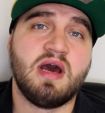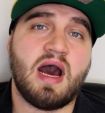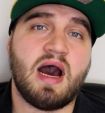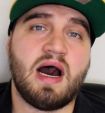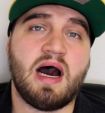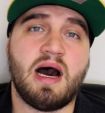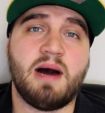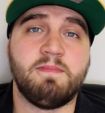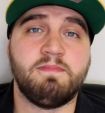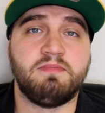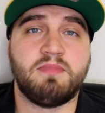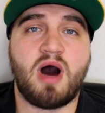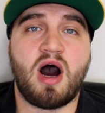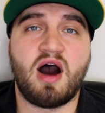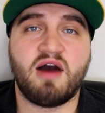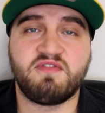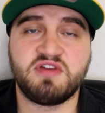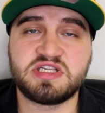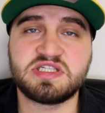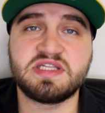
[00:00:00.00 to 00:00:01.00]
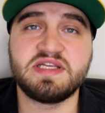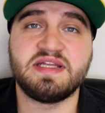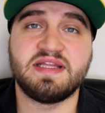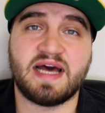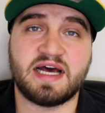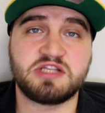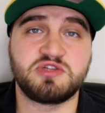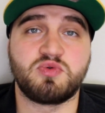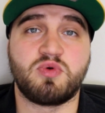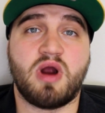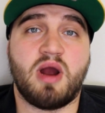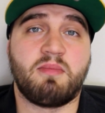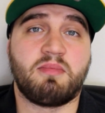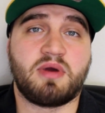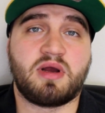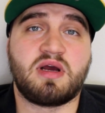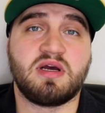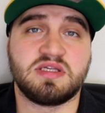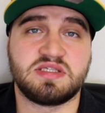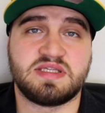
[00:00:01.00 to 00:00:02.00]
Obviously that's where
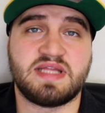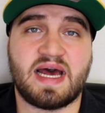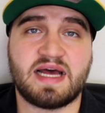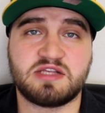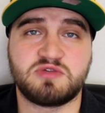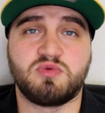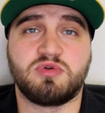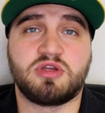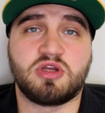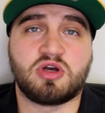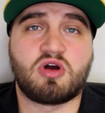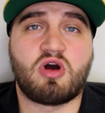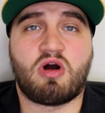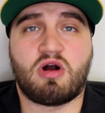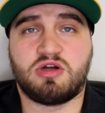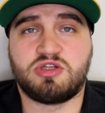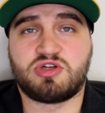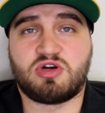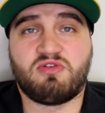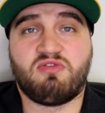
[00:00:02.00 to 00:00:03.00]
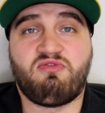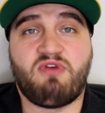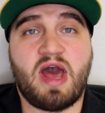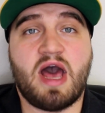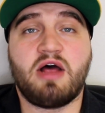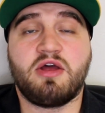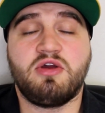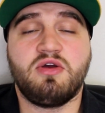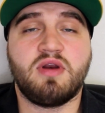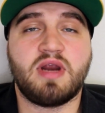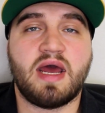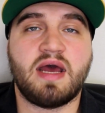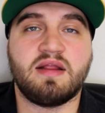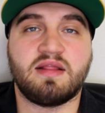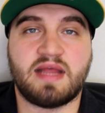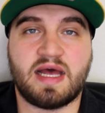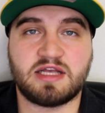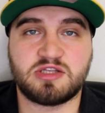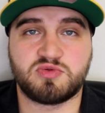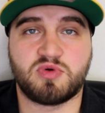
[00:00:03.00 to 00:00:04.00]
because that's what the cards are valued at.
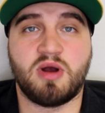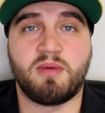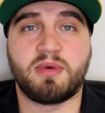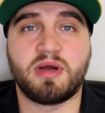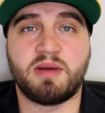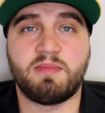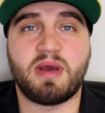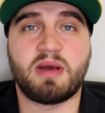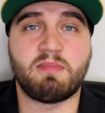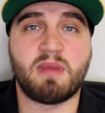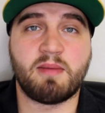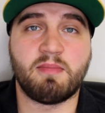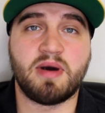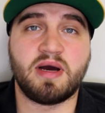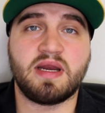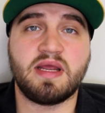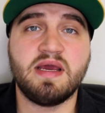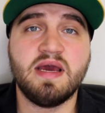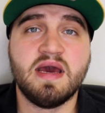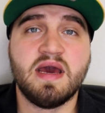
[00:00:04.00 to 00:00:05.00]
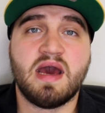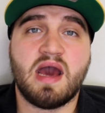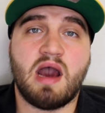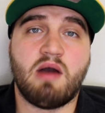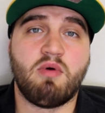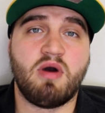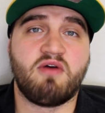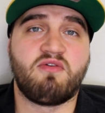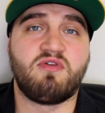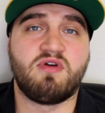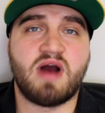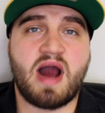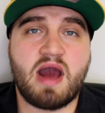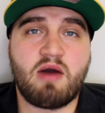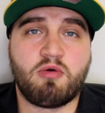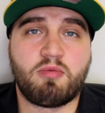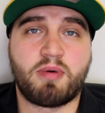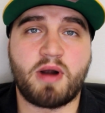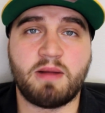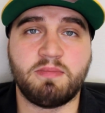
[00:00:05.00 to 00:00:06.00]
That's where I'm going to make my money. However,
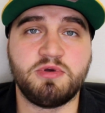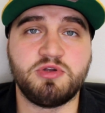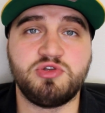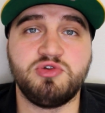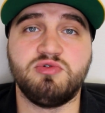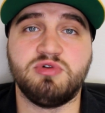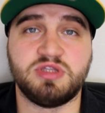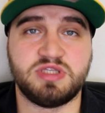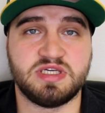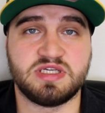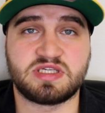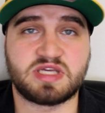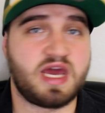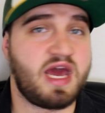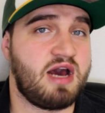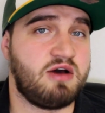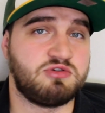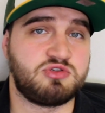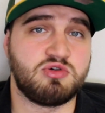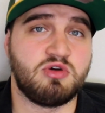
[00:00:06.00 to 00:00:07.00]
I will probably do a discount.